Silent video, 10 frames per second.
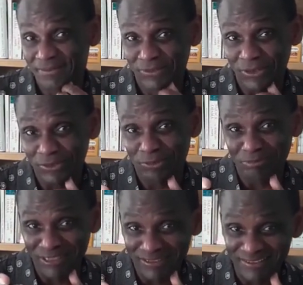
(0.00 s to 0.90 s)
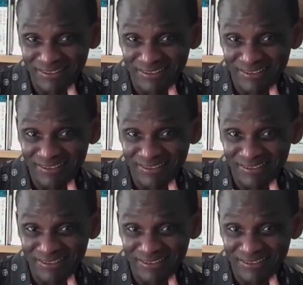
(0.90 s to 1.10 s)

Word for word: Talk to me.